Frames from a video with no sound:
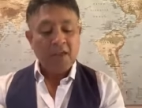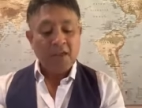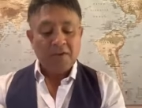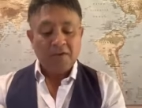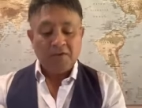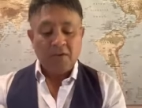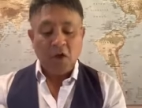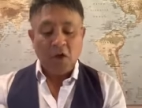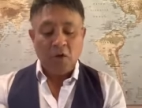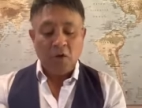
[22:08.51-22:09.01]

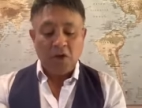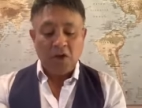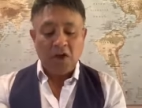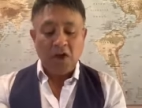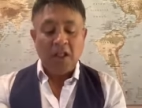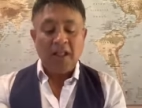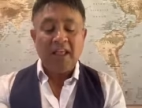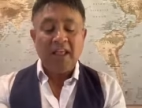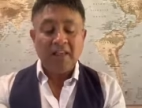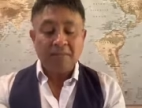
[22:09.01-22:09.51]
So, you
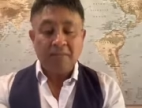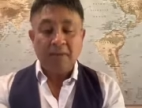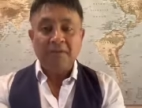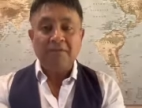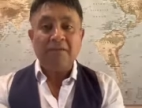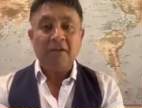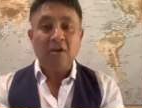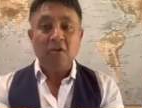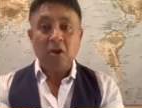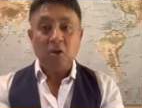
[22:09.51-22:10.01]
know, let's be
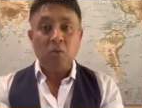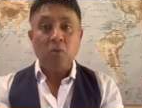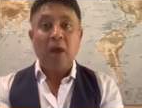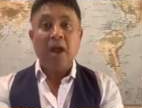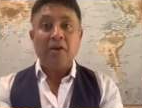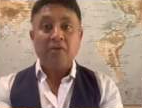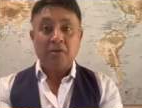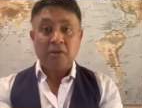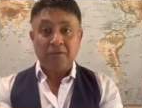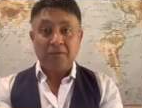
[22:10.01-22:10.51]
very
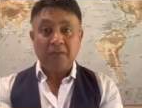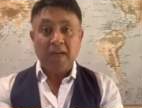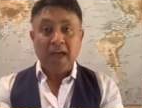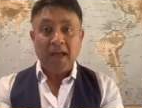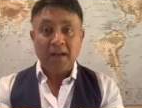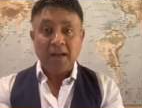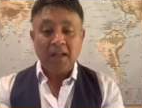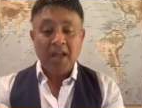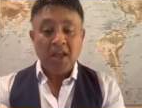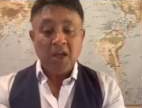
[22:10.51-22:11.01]
wary of
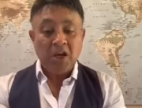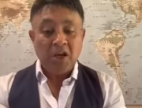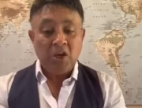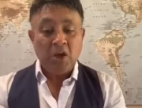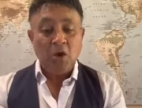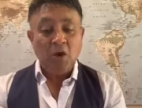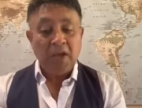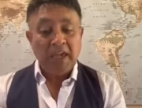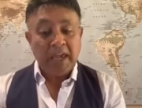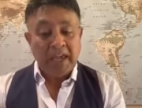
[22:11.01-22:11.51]
that. You
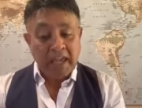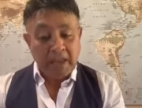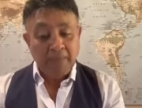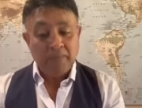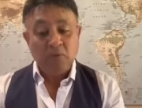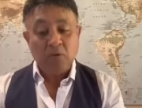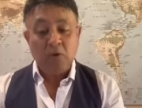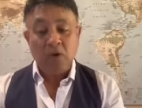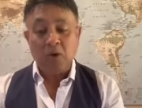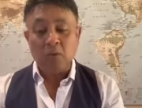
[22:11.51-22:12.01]
know,
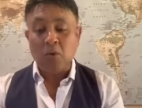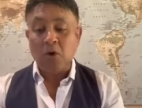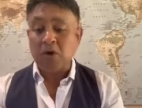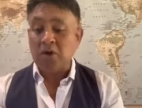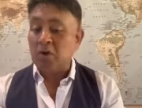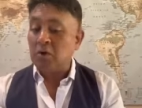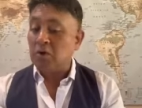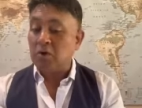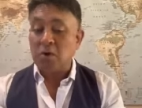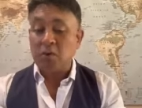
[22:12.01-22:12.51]
keep doing what
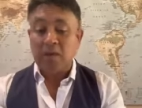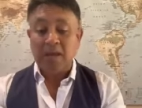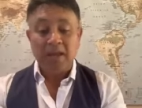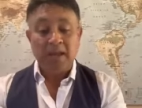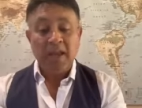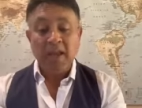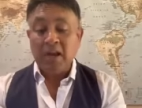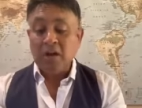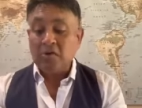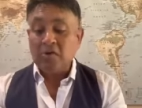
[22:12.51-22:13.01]
you're doing.
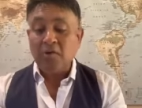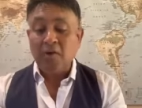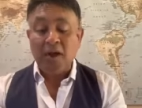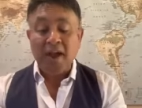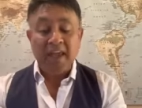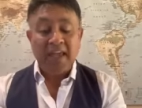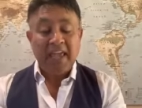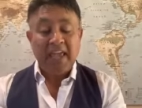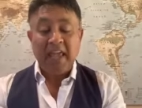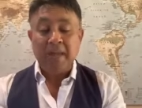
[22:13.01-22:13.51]

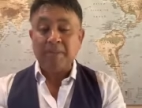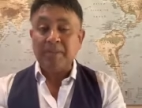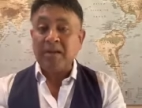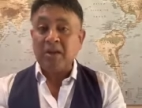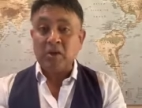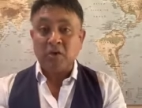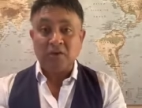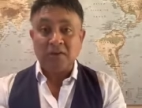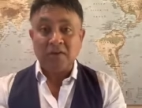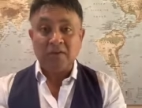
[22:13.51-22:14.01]
Try keeping
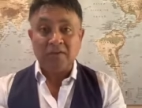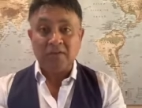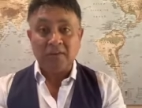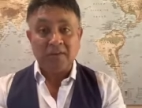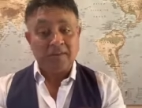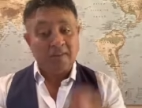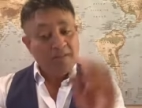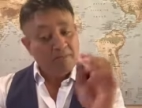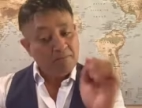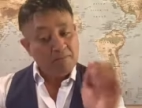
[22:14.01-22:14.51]
your
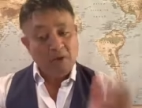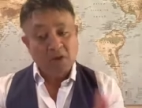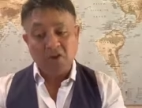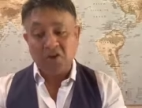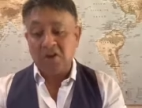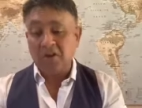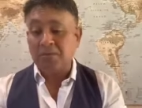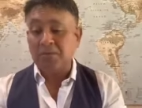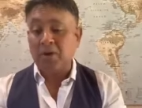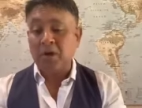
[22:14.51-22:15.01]
distance as
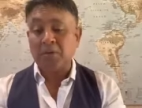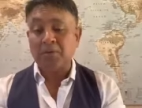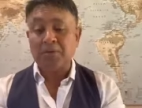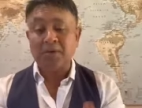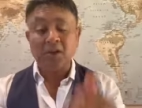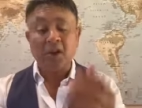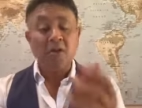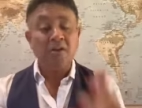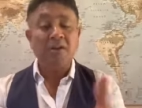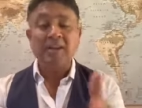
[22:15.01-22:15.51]
much as possible.
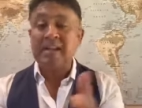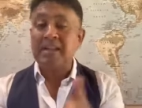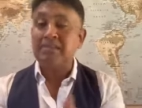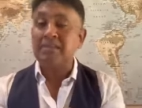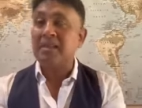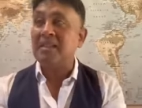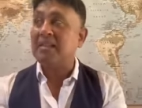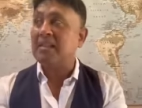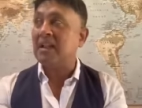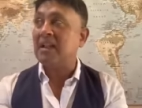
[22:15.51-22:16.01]
You don't need
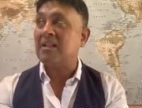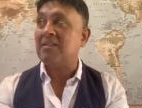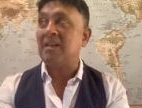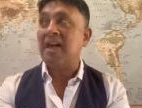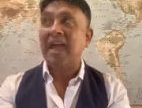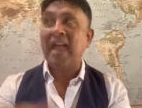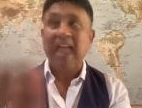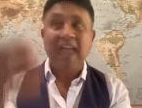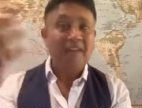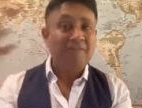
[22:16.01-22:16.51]
me to tell you
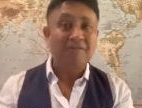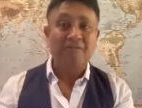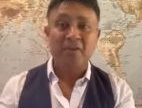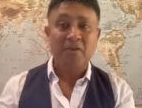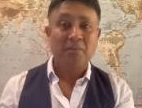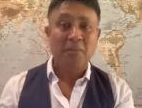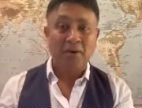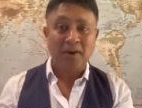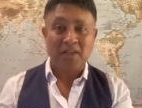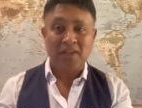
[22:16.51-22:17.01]
that.
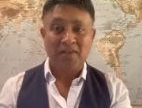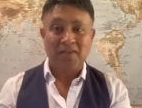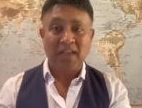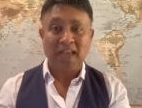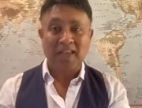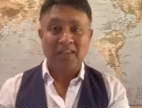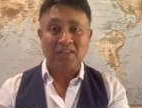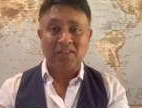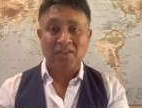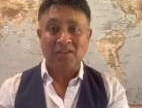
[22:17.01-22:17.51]
Everybody's
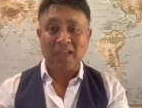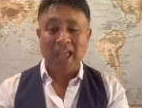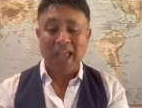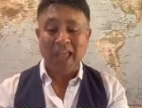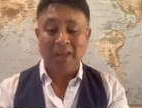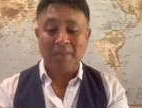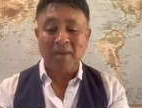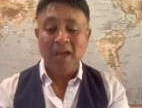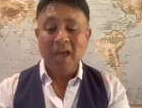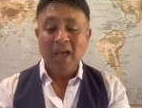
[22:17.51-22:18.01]
saying the
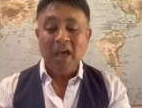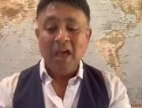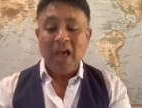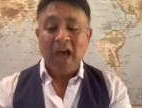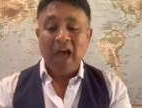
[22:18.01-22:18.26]
same.